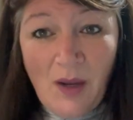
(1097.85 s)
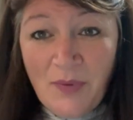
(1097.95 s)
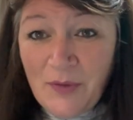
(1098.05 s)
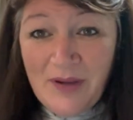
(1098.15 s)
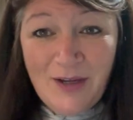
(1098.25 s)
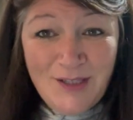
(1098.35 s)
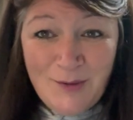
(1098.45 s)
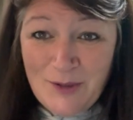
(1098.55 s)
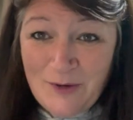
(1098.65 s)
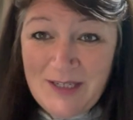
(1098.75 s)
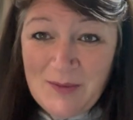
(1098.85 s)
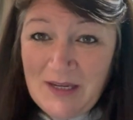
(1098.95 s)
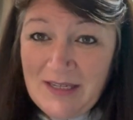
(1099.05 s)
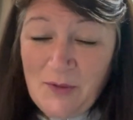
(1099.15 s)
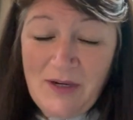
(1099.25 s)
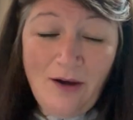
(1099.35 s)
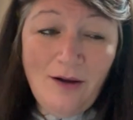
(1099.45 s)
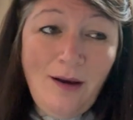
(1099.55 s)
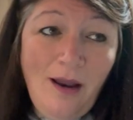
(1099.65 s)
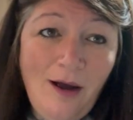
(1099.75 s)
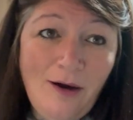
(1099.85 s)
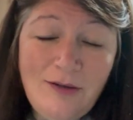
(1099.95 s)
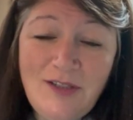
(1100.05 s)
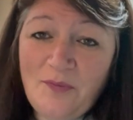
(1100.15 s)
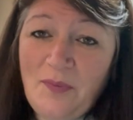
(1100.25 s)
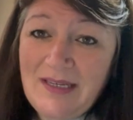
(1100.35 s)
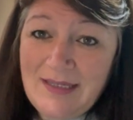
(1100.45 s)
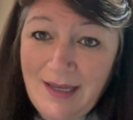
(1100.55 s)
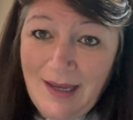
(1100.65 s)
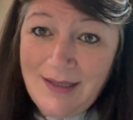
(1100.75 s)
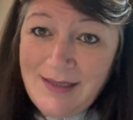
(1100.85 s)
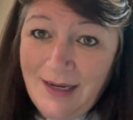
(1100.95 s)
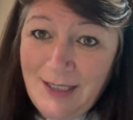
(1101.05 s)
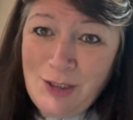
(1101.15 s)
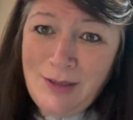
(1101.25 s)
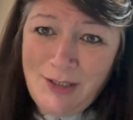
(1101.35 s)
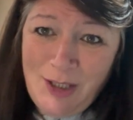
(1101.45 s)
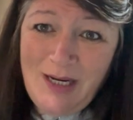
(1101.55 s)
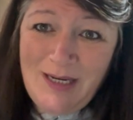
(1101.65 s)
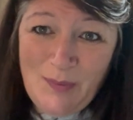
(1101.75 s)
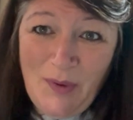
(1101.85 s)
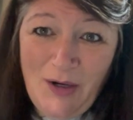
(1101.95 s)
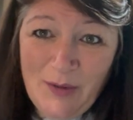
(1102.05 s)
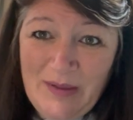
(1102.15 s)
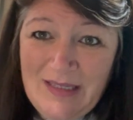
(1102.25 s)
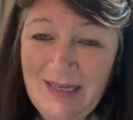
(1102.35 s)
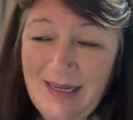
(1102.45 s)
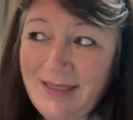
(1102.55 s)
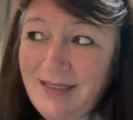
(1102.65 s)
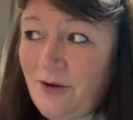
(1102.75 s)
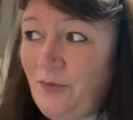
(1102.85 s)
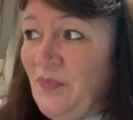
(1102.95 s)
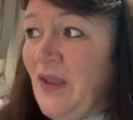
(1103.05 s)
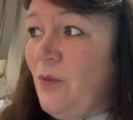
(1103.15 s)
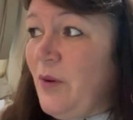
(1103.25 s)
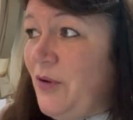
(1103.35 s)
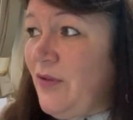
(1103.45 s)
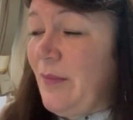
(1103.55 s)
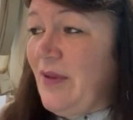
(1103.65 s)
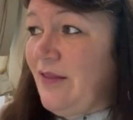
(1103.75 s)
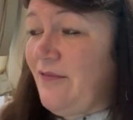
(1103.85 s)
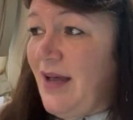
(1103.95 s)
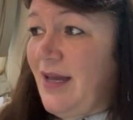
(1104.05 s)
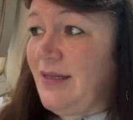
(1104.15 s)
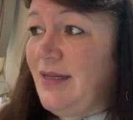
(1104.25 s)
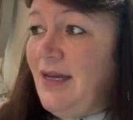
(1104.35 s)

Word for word: But because it was Christmas, we'd got loads of biscuits, like cheese board biscuits. So we put them in the van.